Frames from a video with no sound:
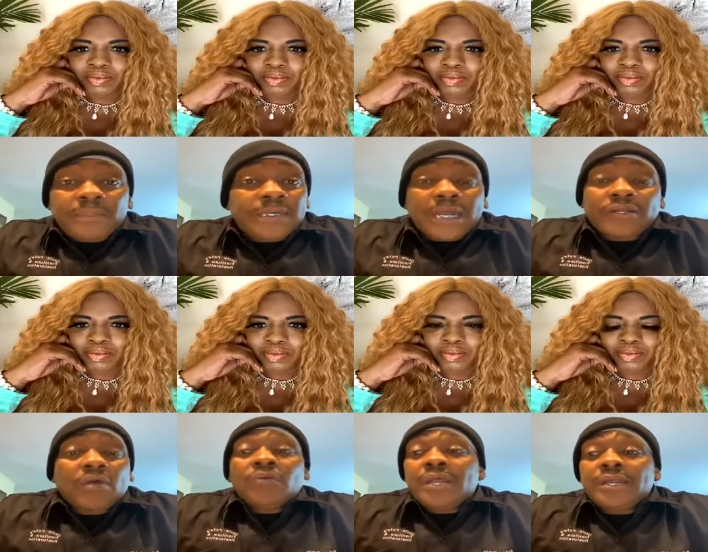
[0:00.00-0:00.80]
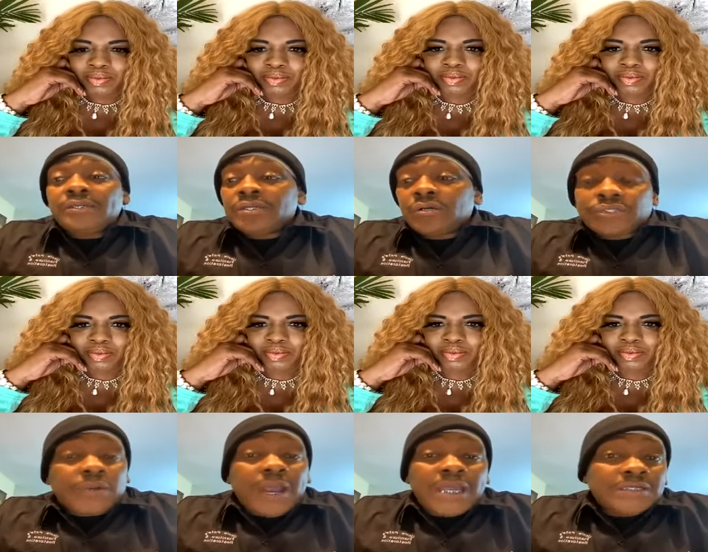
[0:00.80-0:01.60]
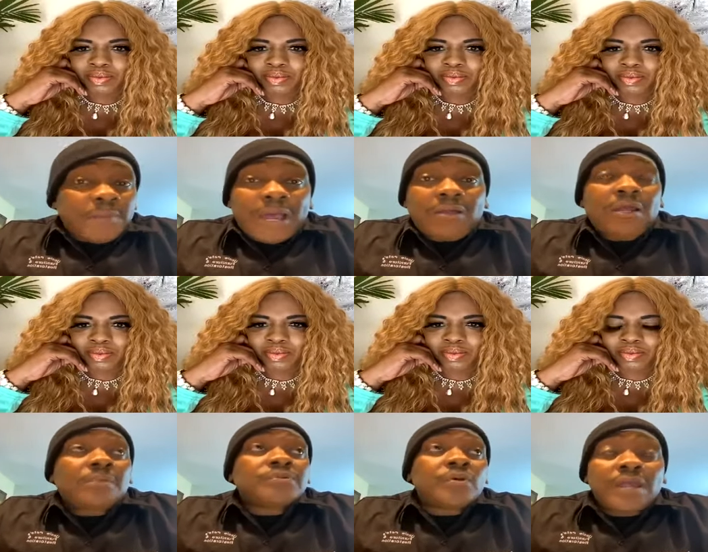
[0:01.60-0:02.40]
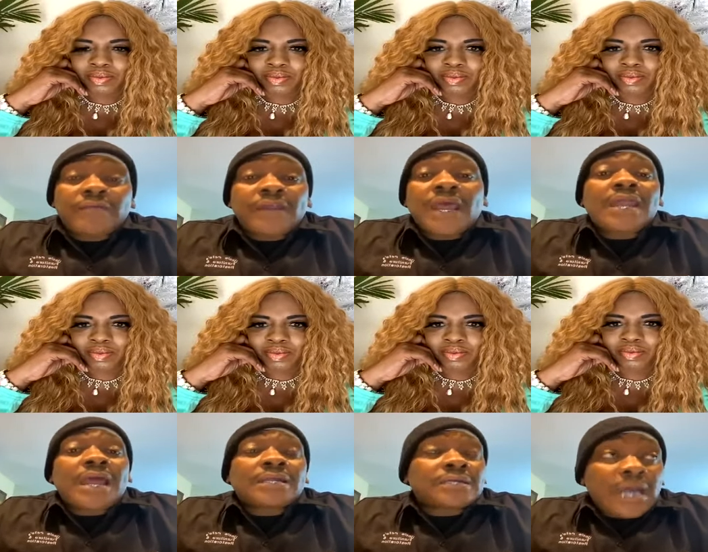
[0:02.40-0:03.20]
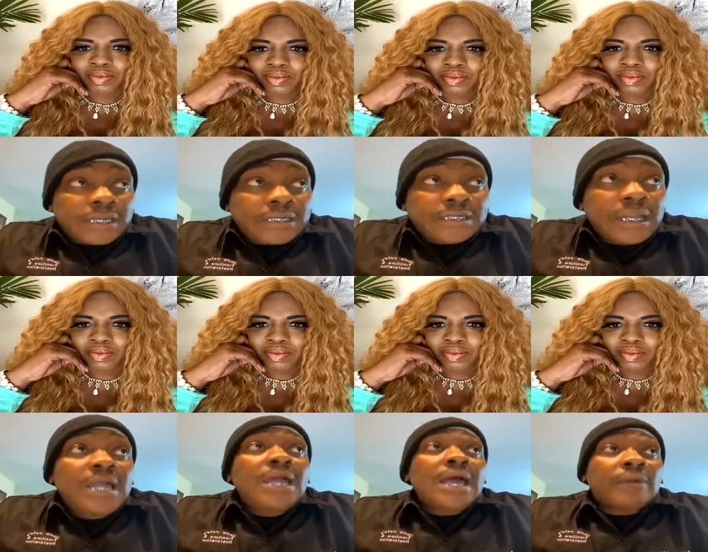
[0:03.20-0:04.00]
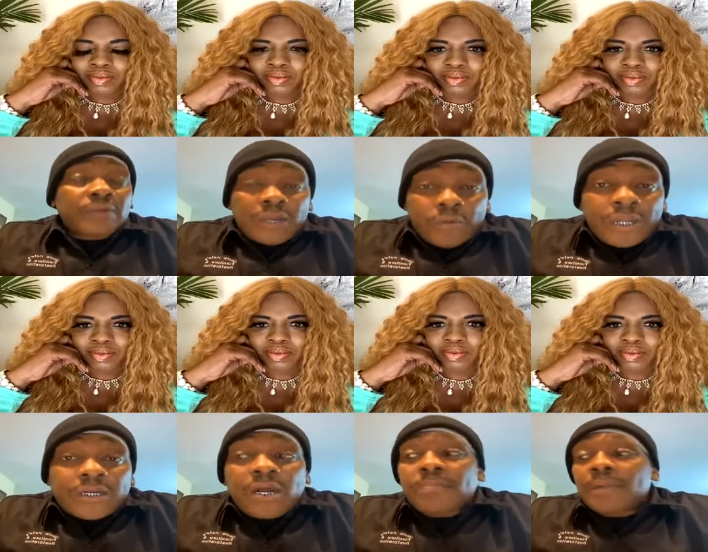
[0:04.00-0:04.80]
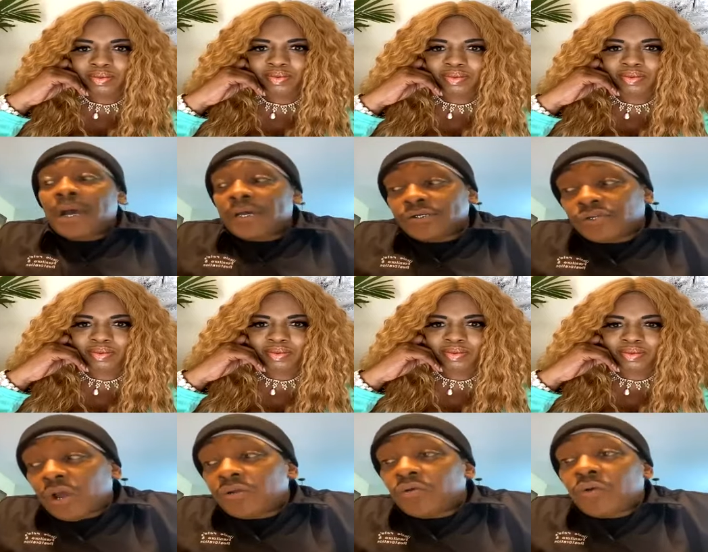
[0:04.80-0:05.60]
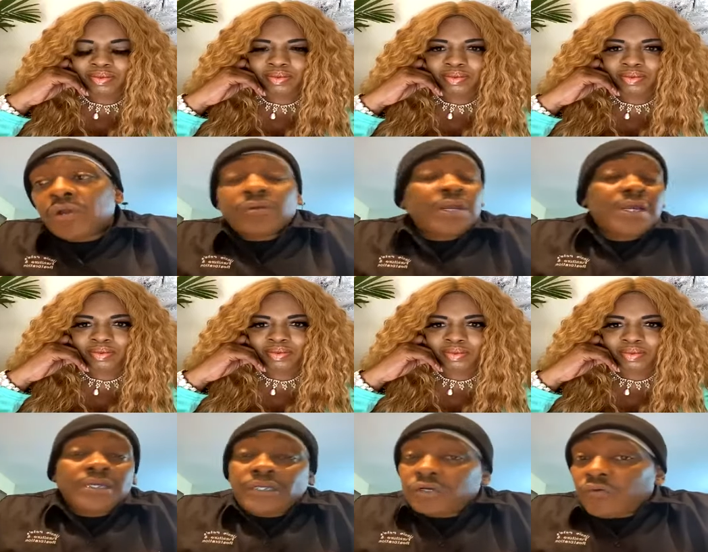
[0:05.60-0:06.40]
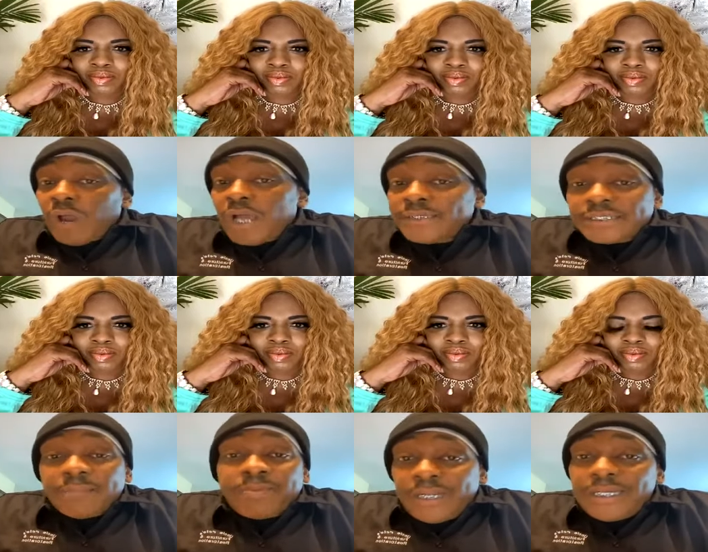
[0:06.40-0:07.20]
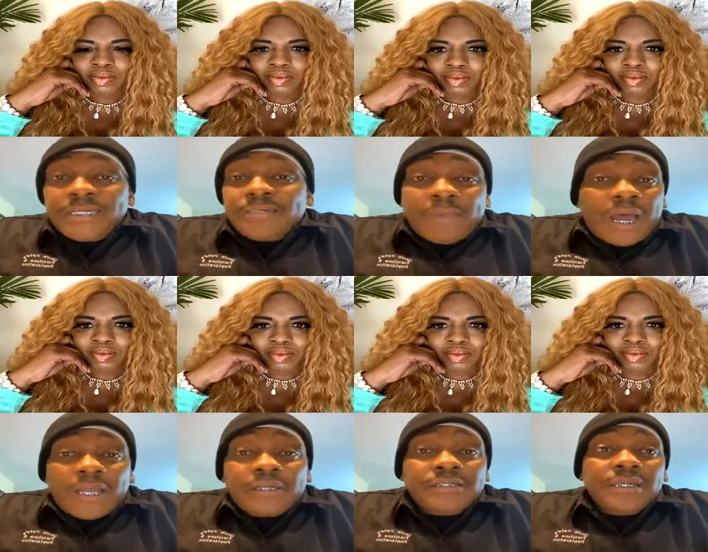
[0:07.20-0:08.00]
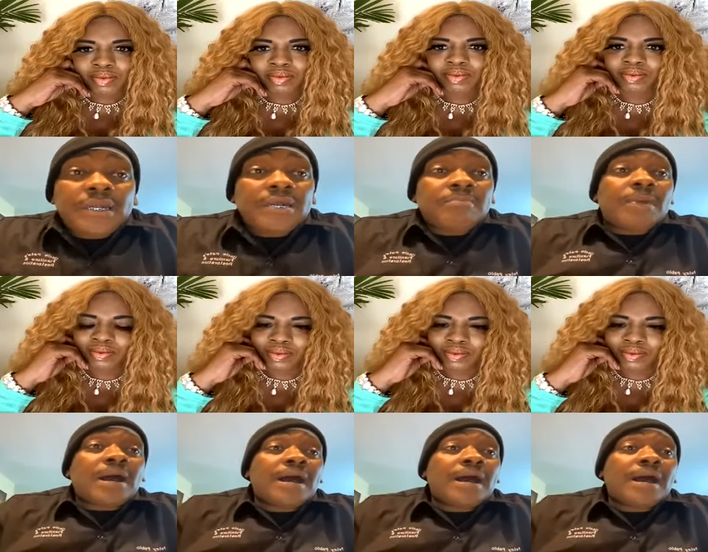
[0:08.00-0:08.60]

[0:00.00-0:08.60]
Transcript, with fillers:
Speaker 1: I don't let you know trash pile up. So every night I, I when I wake up, I start to work. The garage is completely demolished by